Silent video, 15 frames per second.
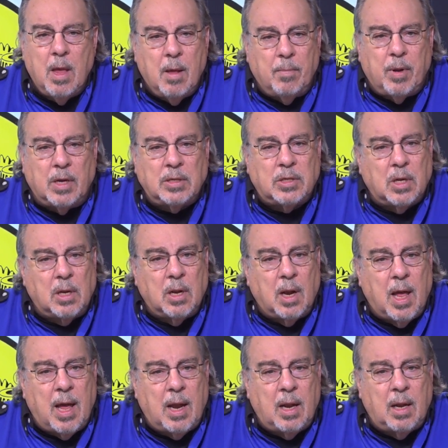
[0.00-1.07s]
Plus a little
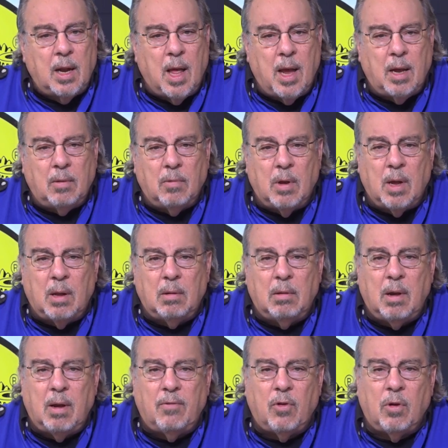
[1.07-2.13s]
added light, well,
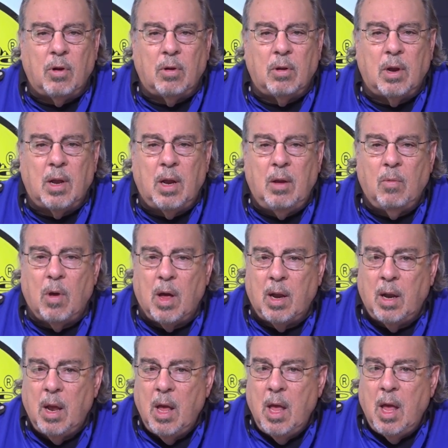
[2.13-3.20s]
never hurt
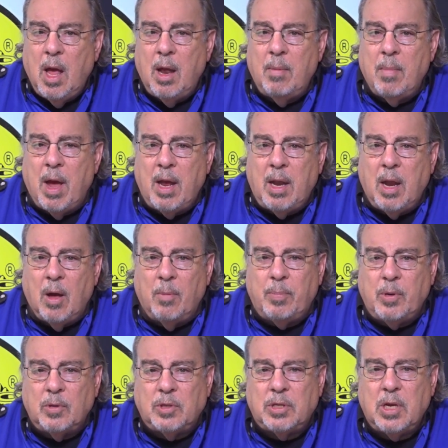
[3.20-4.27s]
anyone and might help
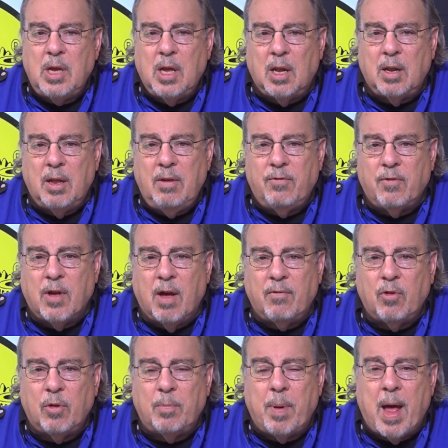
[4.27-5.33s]
you see a
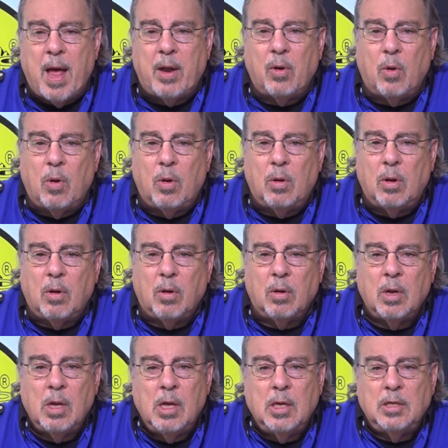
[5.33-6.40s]
leaf-covered pothole or
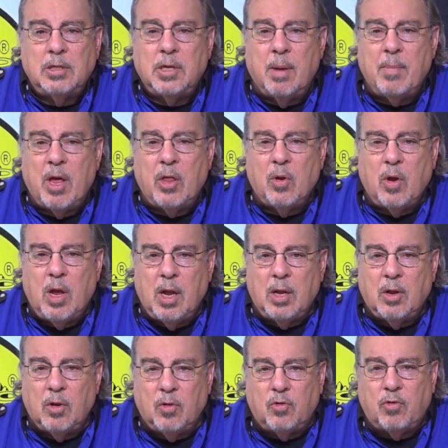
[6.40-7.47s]
some other
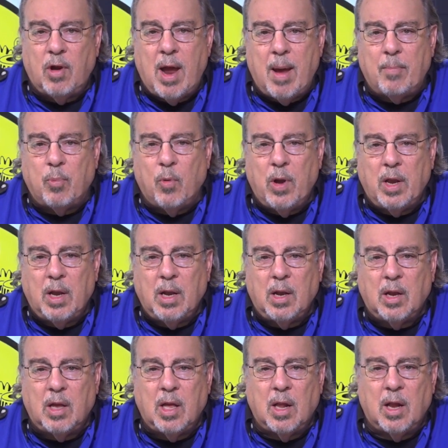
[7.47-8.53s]
hidden trap waiting to
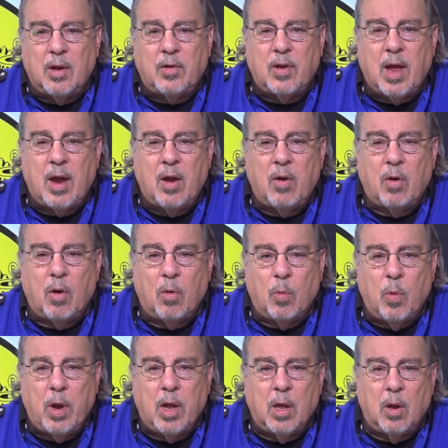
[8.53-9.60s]
kill a tire or
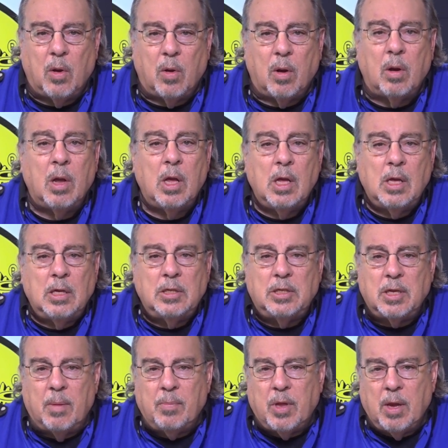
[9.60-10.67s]
wheel or
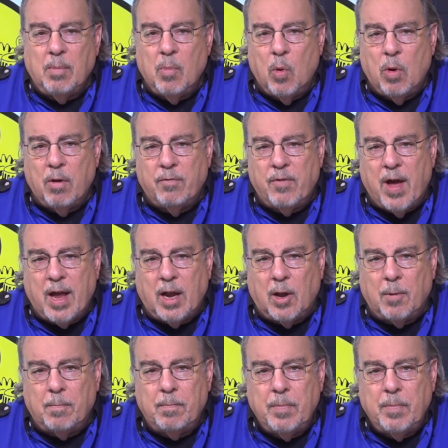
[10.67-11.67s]
something more vital.